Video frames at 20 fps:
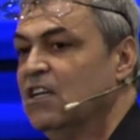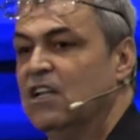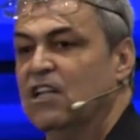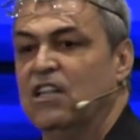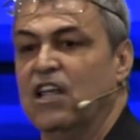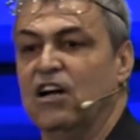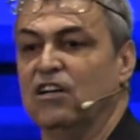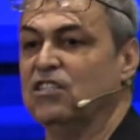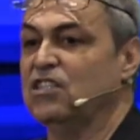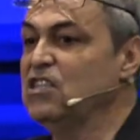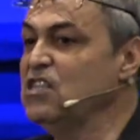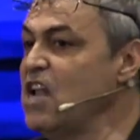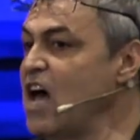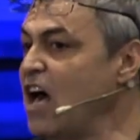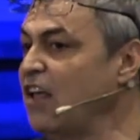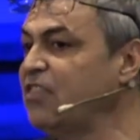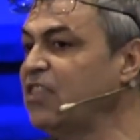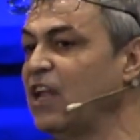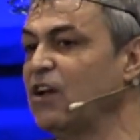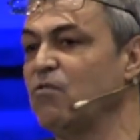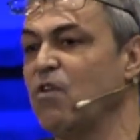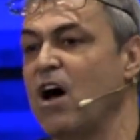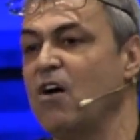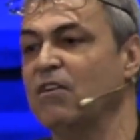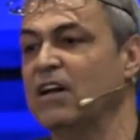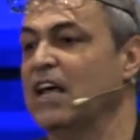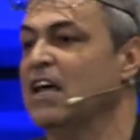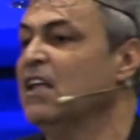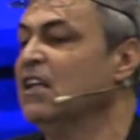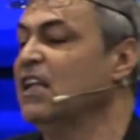There's nothing wrong
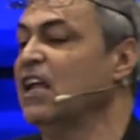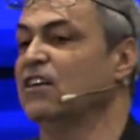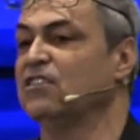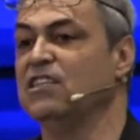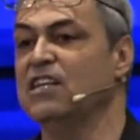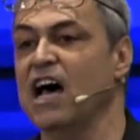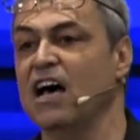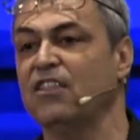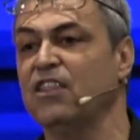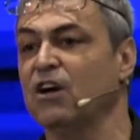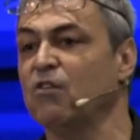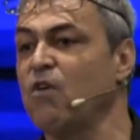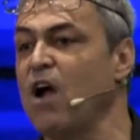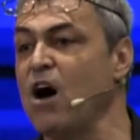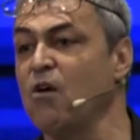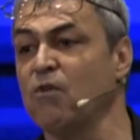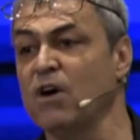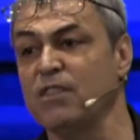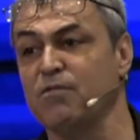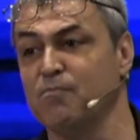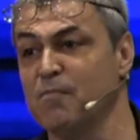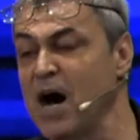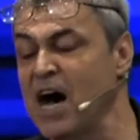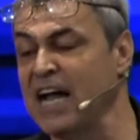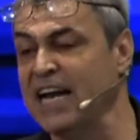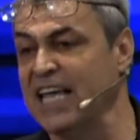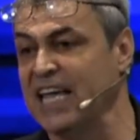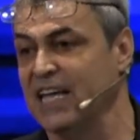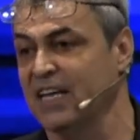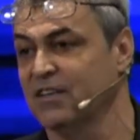with it. There's nothing wrong with
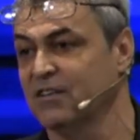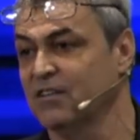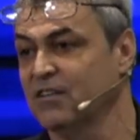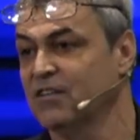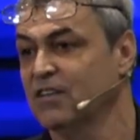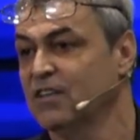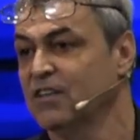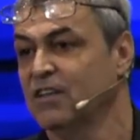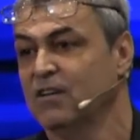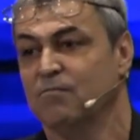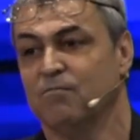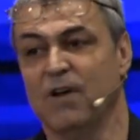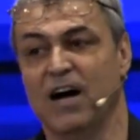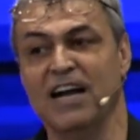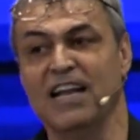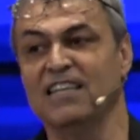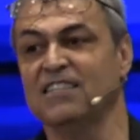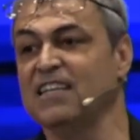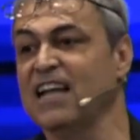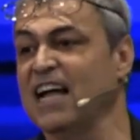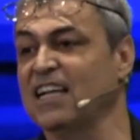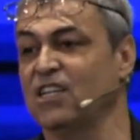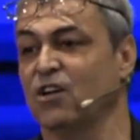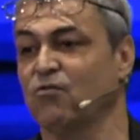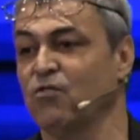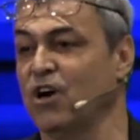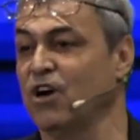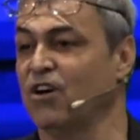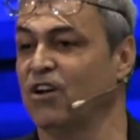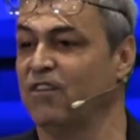money. Money's not the
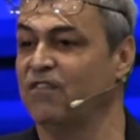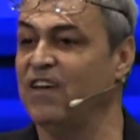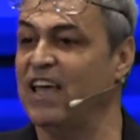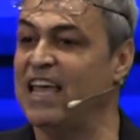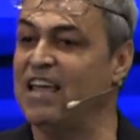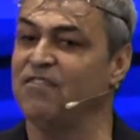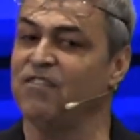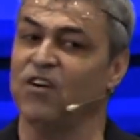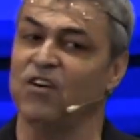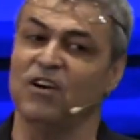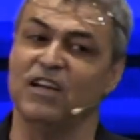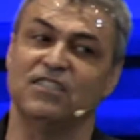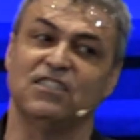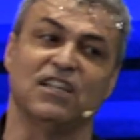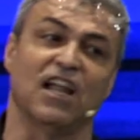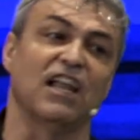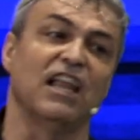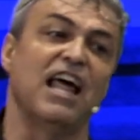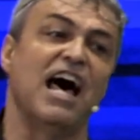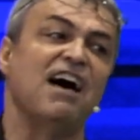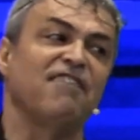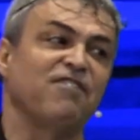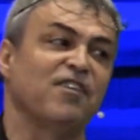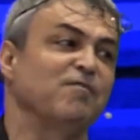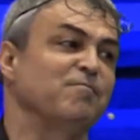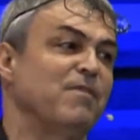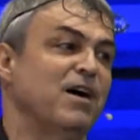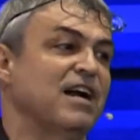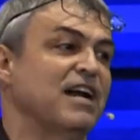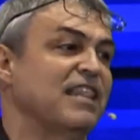root of evil, it's the love
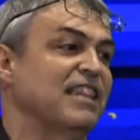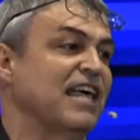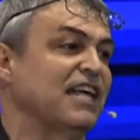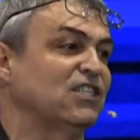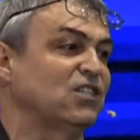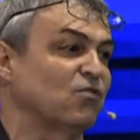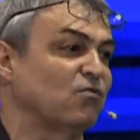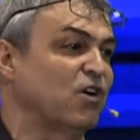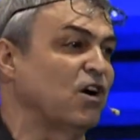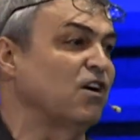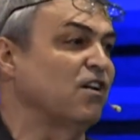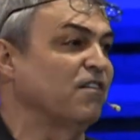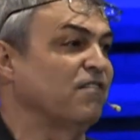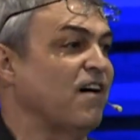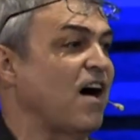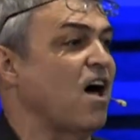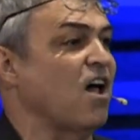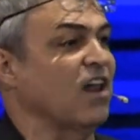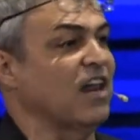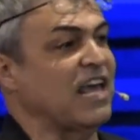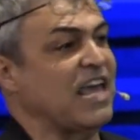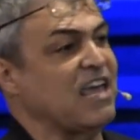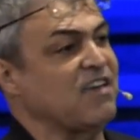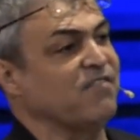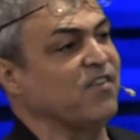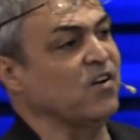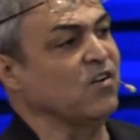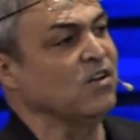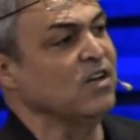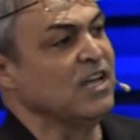of money that's the root of all
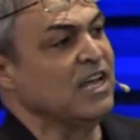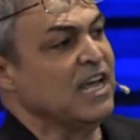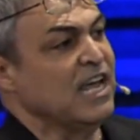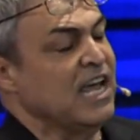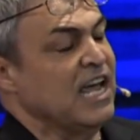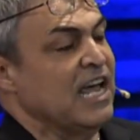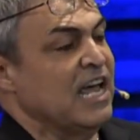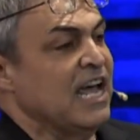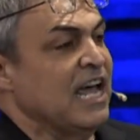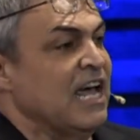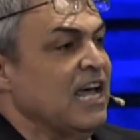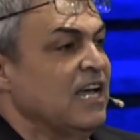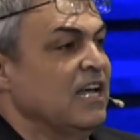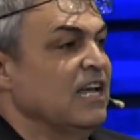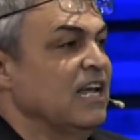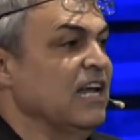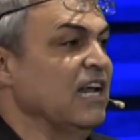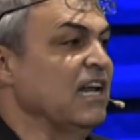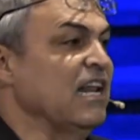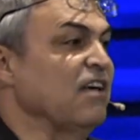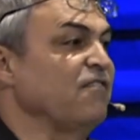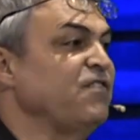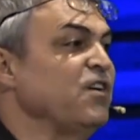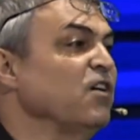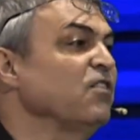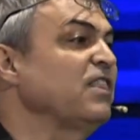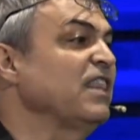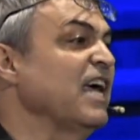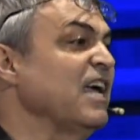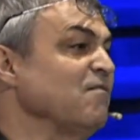evil. And if
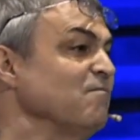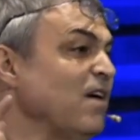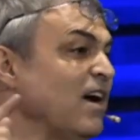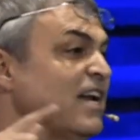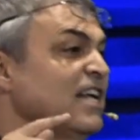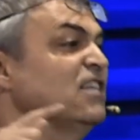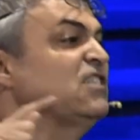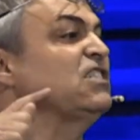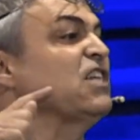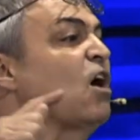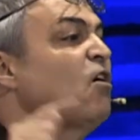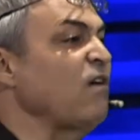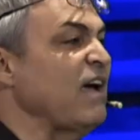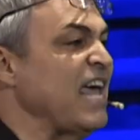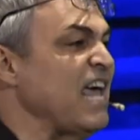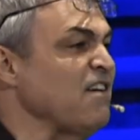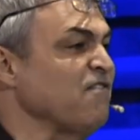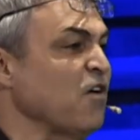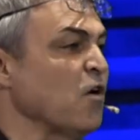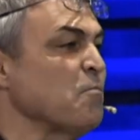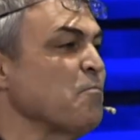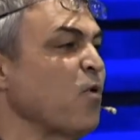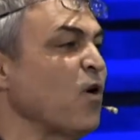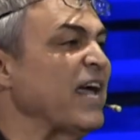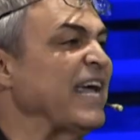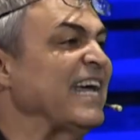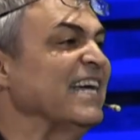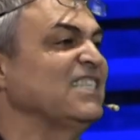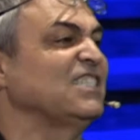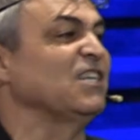you think money's so evil,
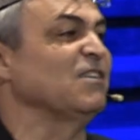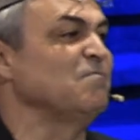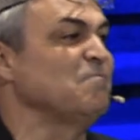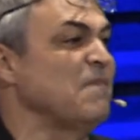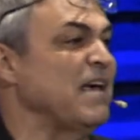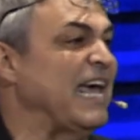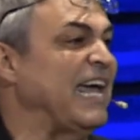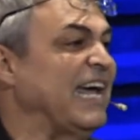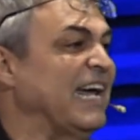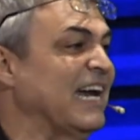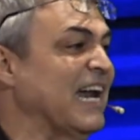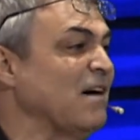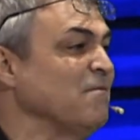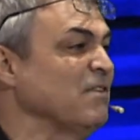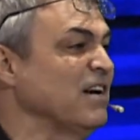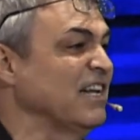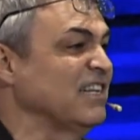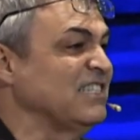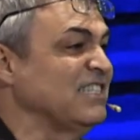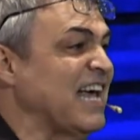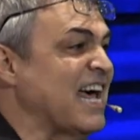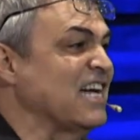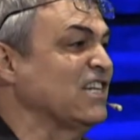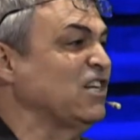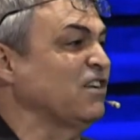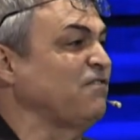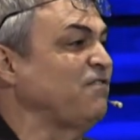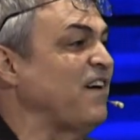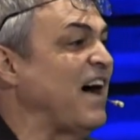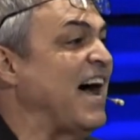bring it to me and I'm going to
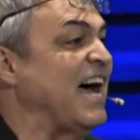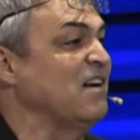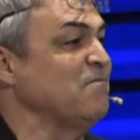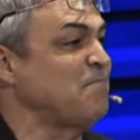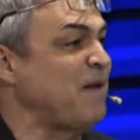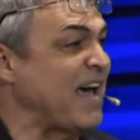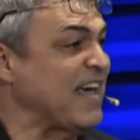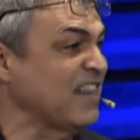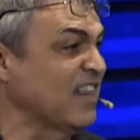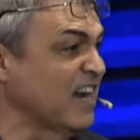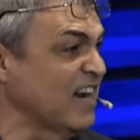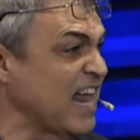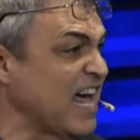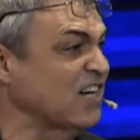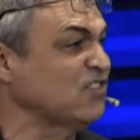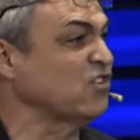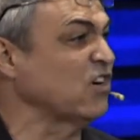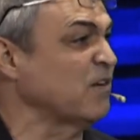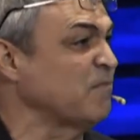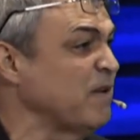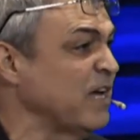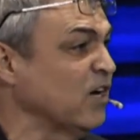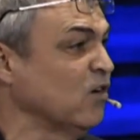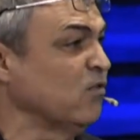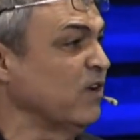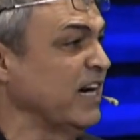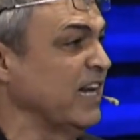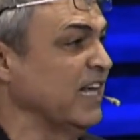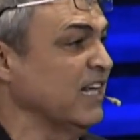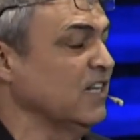sanctify it and pay the electric bill
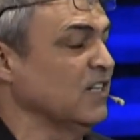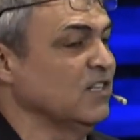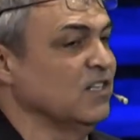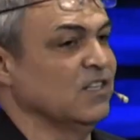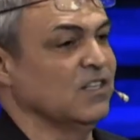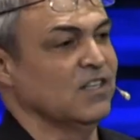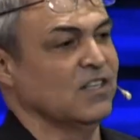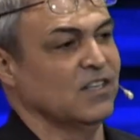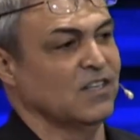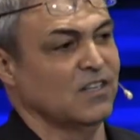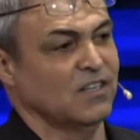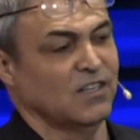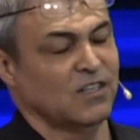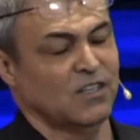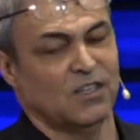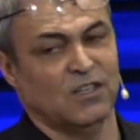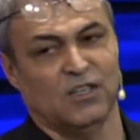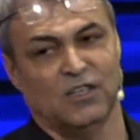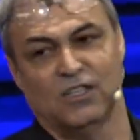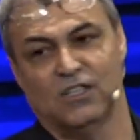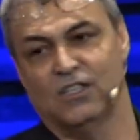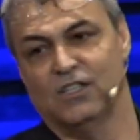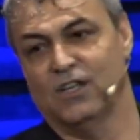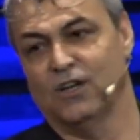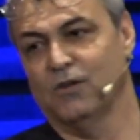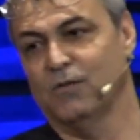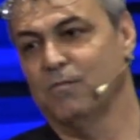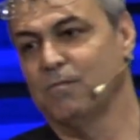with it. So.